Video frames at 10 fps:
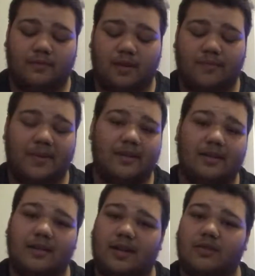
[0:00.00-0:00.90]
I've been
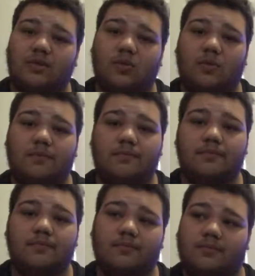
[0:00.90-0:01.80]
kicked out of school.
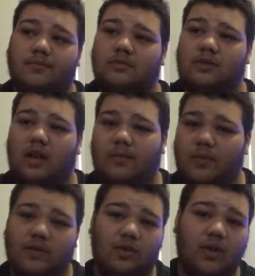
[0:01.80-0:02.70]
I
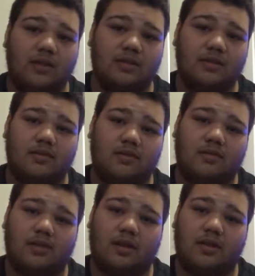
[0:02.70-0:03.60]
moved across
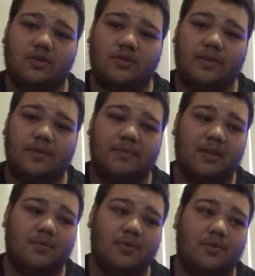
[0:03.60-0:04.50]
the country with
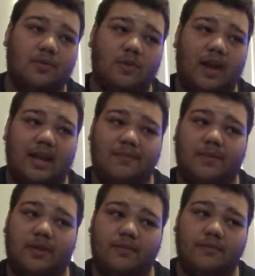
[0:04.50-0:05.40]
people who hate me.